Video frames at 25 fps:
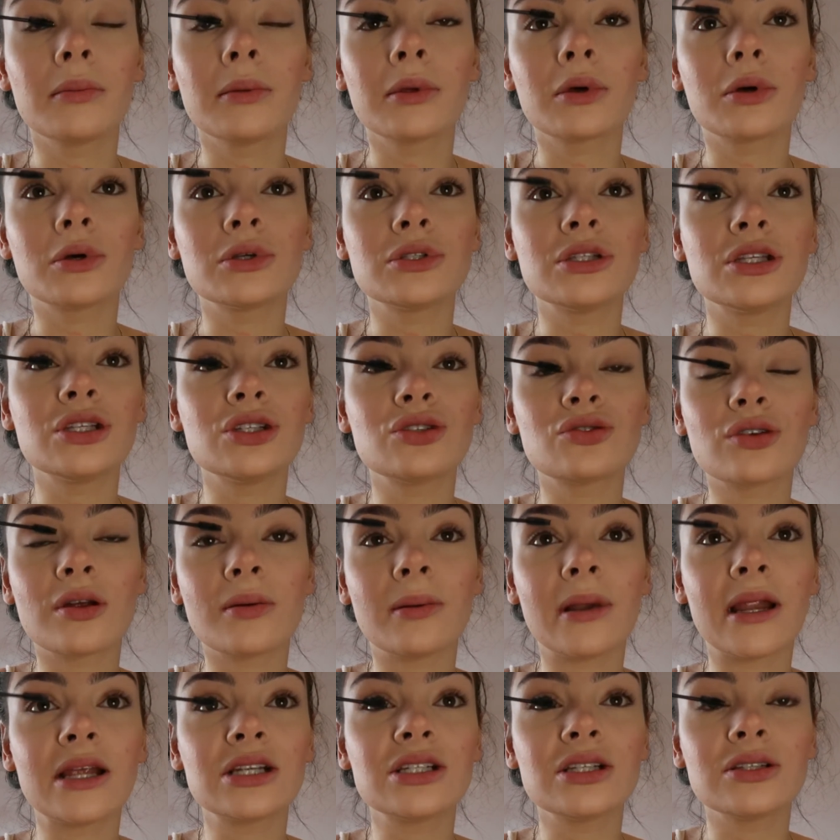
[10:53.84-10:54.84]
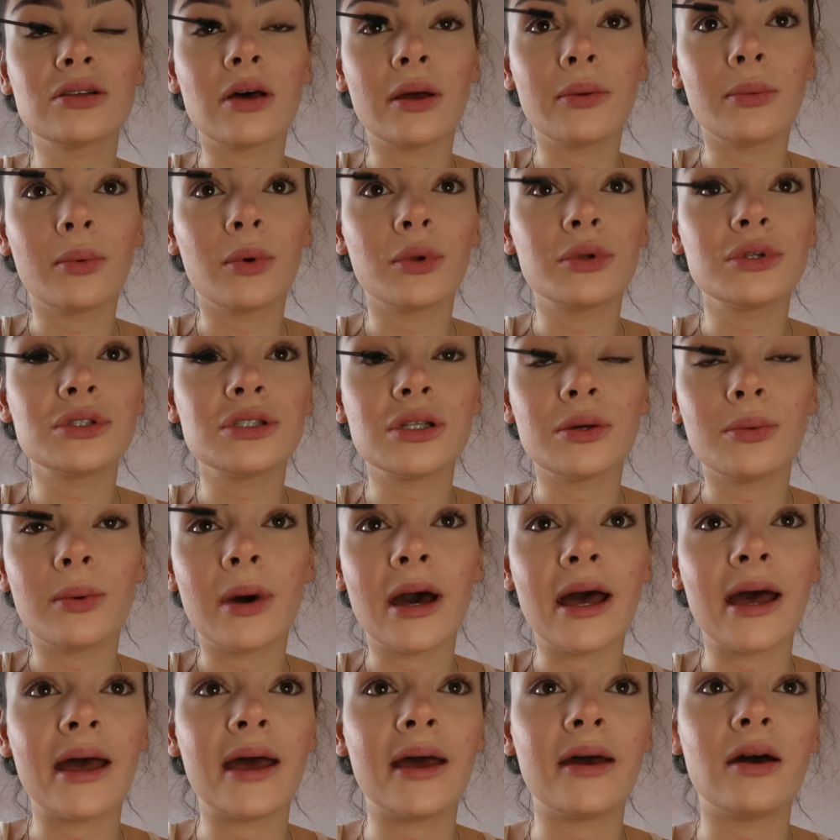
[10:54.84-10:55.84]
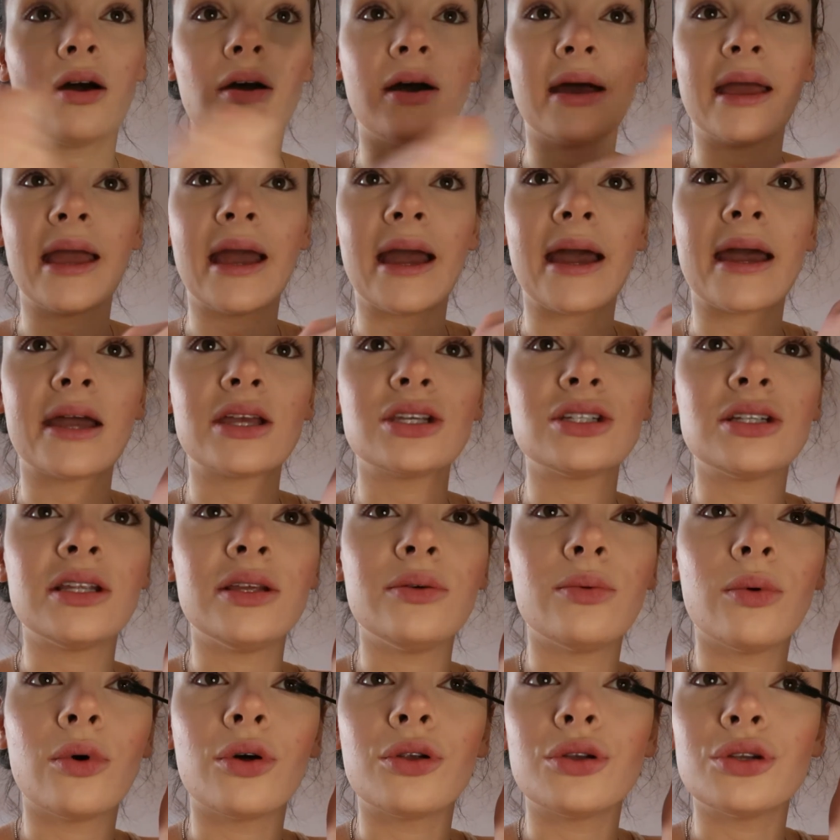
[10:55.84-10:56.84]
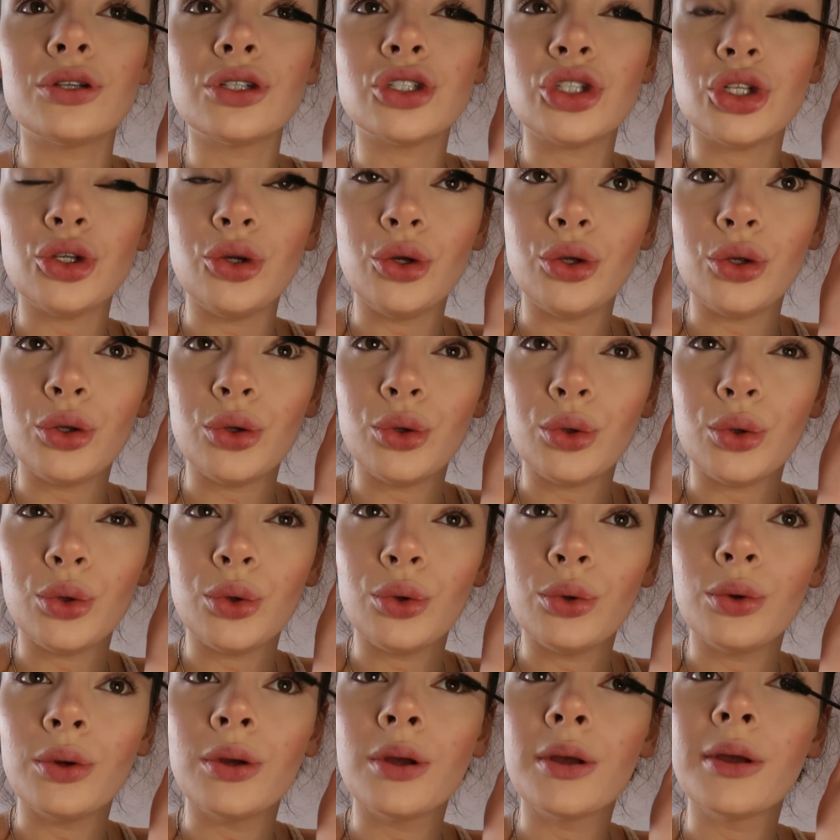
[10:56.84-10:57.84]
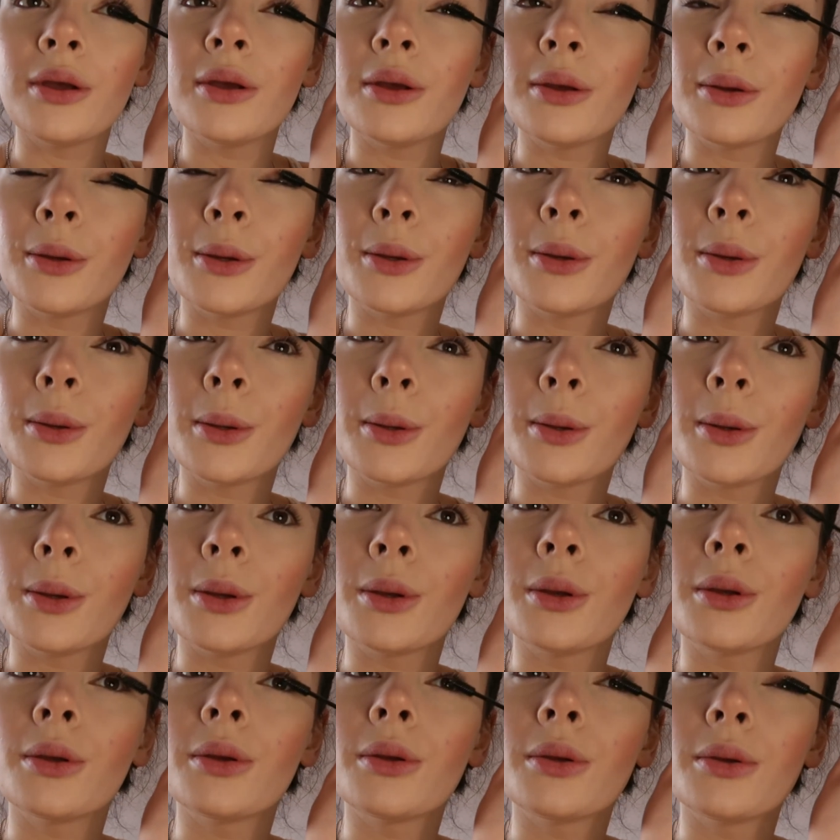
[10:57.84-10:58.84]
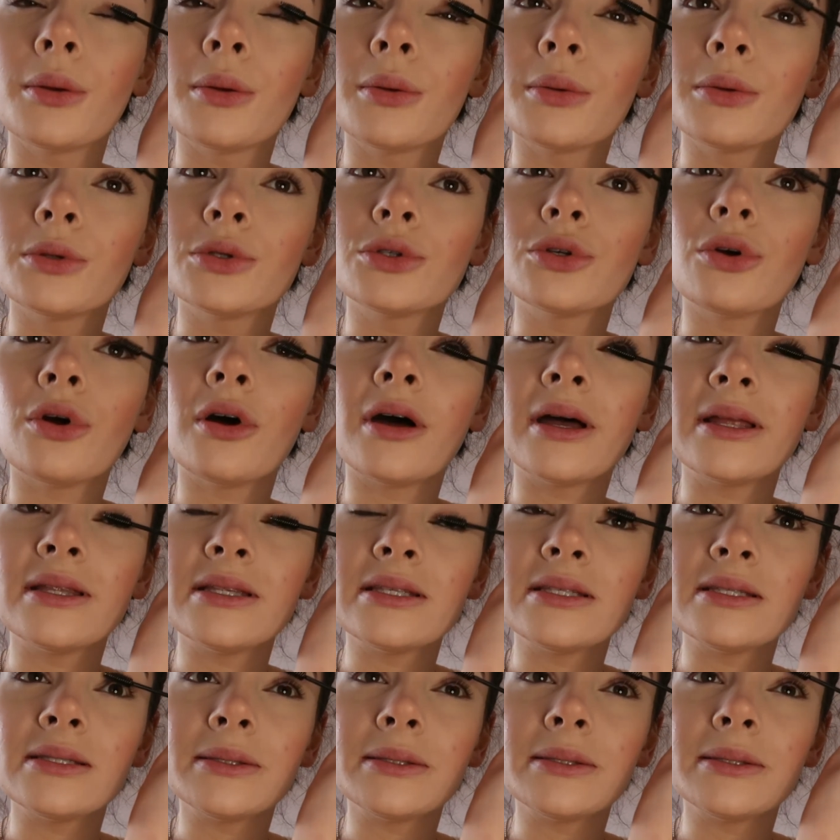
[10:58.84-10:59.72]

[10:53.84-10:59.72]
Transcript: Because the strip lashes I want to wear, I actually want to try and